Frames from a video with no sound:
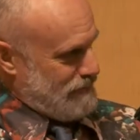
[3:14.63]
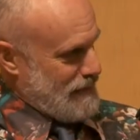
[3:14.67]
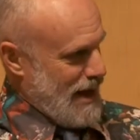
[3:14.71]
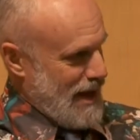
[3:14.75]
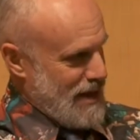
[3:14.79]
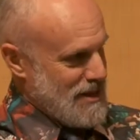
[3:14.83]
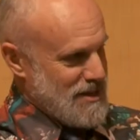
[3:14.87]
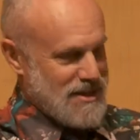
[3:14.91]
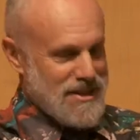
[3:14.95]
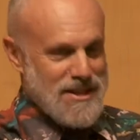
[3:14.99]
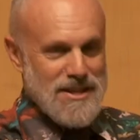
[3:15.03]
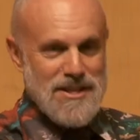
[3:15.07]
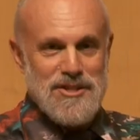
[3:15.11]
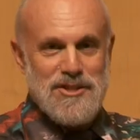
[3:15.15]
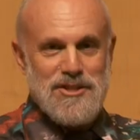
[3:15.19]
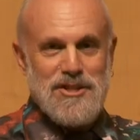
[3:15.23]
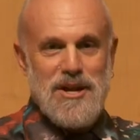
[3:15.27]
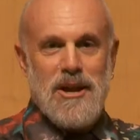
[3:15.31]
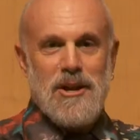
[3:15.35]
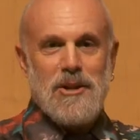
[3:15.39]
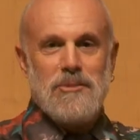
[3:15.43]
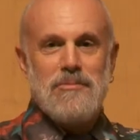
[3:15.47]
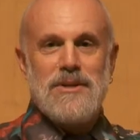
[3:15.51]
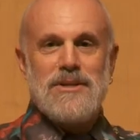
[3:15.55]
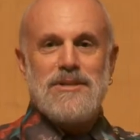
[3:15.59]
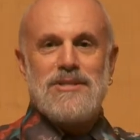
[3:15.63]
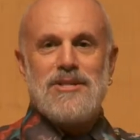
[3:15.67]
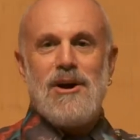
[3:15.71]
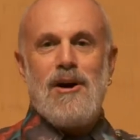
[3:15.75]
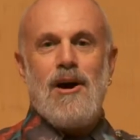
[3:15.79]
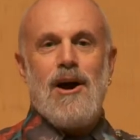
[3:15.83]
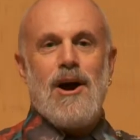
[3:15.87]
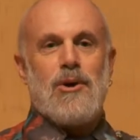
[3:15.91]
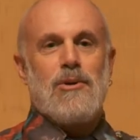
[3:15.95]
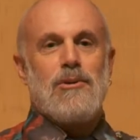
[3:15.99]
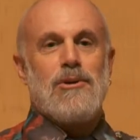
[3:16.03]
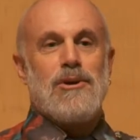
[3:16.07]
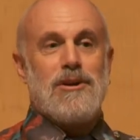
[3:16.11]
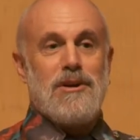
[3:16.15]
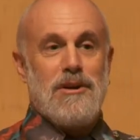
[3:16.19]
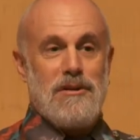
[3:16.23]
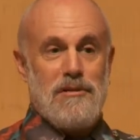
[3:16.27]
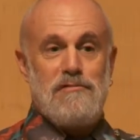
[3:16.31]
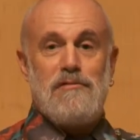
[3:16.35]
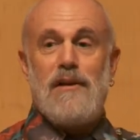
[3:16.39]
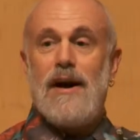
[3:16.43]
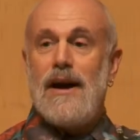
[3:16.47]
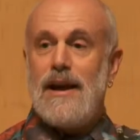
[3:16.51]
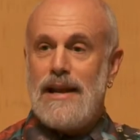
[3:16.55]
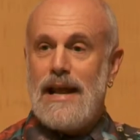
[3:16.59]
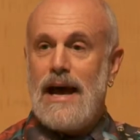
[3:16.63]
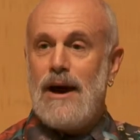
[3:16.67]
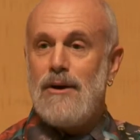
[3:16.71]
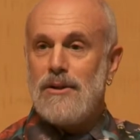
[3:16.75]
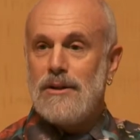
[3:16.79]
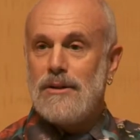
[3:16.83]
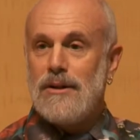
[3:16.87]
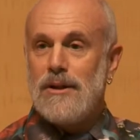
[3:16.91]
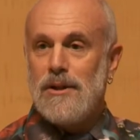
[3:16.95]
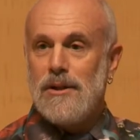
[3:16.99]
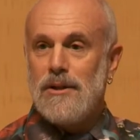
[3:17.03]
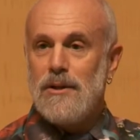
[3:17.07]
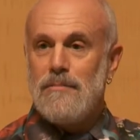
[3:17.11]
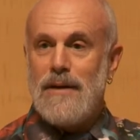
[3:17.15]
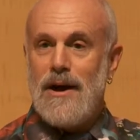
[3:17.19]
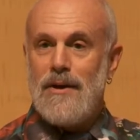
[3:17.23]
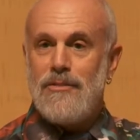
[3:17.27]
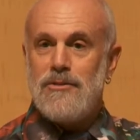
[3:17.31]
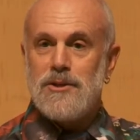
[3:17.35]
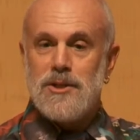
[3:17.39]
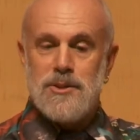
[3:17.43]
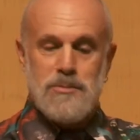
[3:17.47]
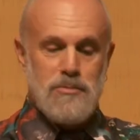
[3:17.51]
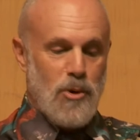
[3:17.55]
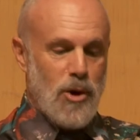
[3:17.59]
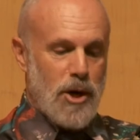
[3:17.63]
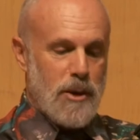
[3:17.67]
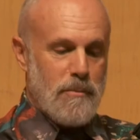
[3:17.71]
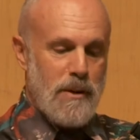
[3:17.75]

as these gentlemen talk, you're going to find out a little about this book.